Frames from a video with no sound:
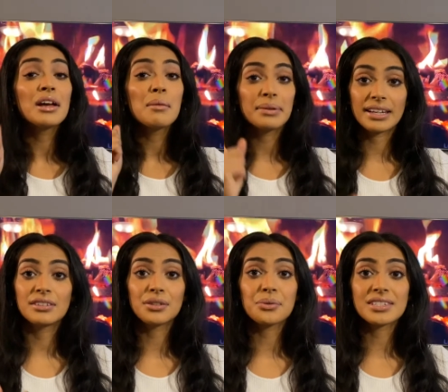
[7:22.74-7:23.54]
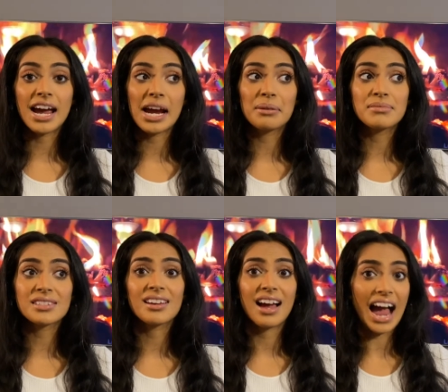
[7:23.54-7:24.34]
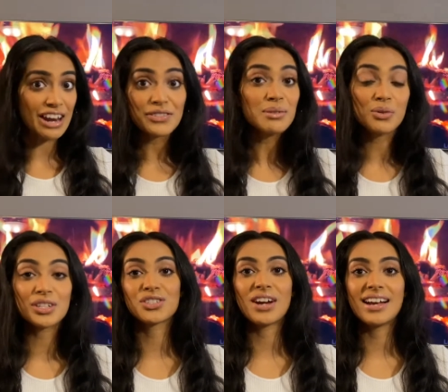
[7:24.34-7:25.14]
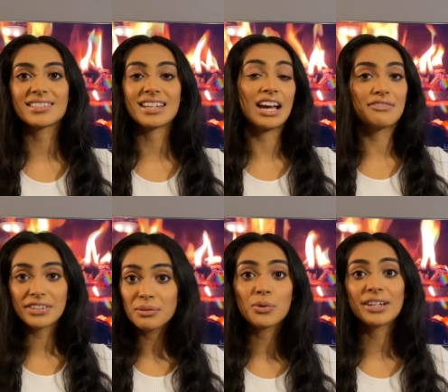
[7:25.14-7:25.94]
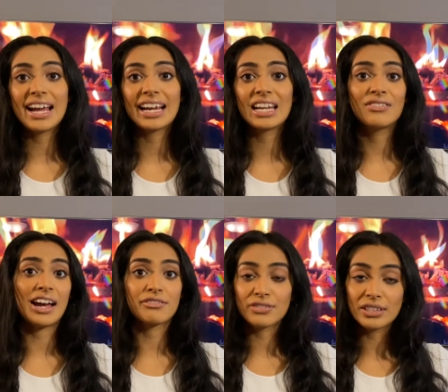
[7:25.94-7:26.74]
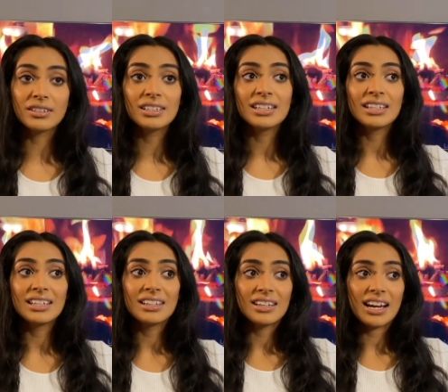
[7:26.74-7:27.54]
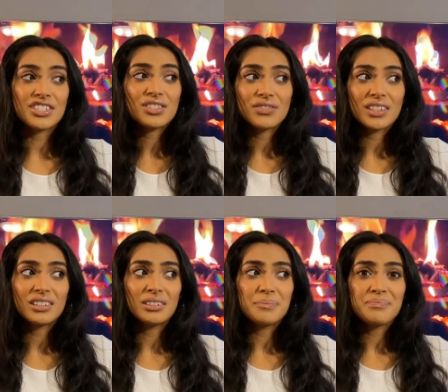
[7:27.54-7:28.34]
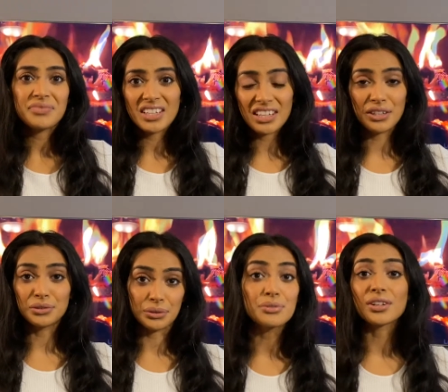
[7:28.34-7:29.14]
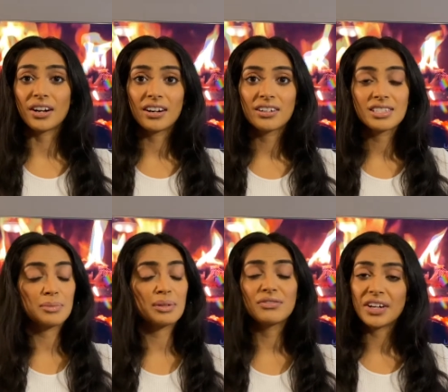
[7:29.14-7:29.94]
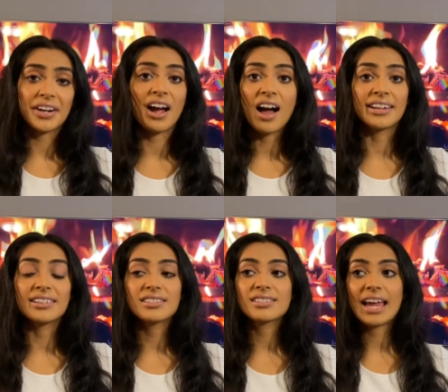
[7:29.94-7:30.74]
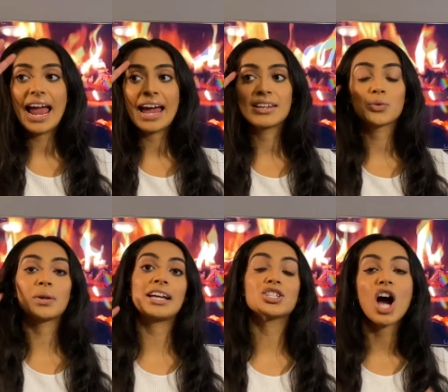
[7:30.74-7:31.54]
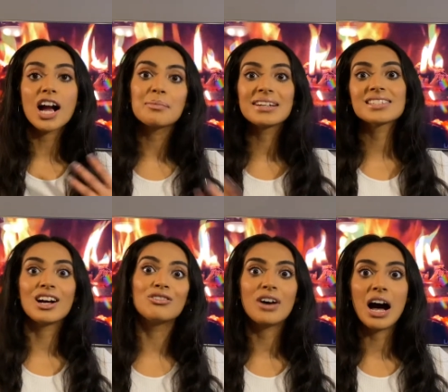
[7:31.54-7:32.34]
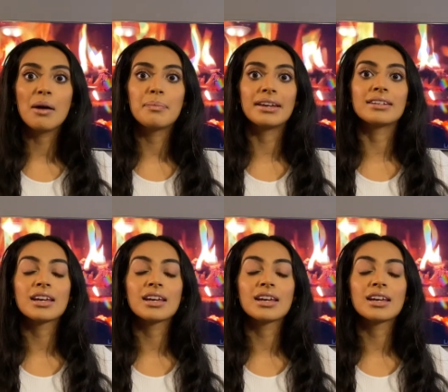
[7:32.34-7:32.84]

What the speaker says: but in those times, I feel more stressed. I feel more negative. I just feel like a loser, to be very honest. And when I talk myself up and,